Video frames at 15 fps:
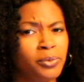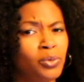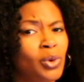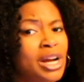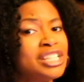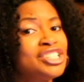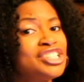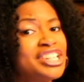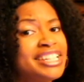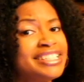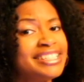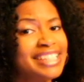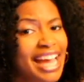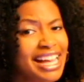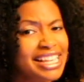What
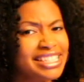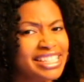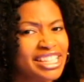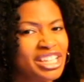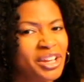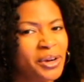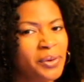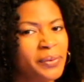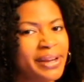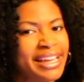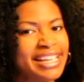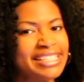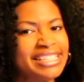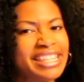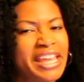she doesn't know
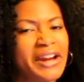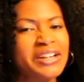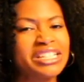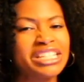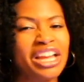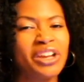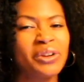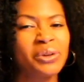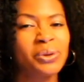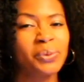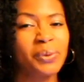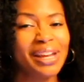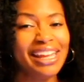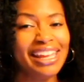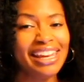is there's a
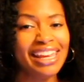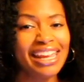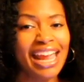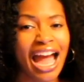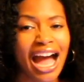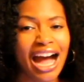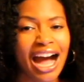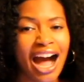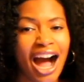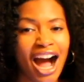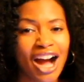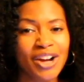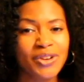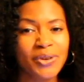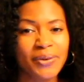greedy,
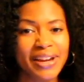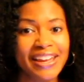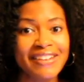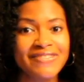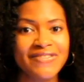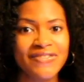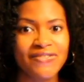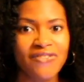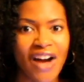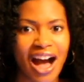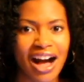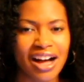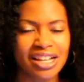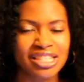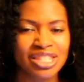hungry
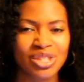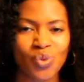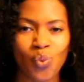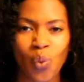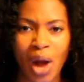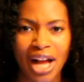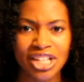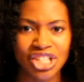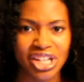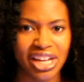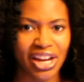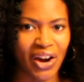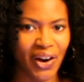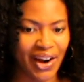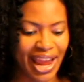fox
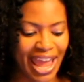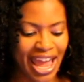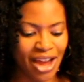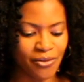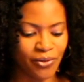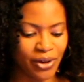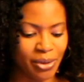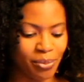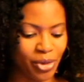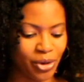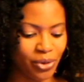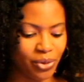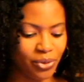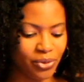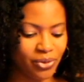watching her every
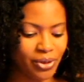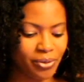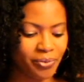move.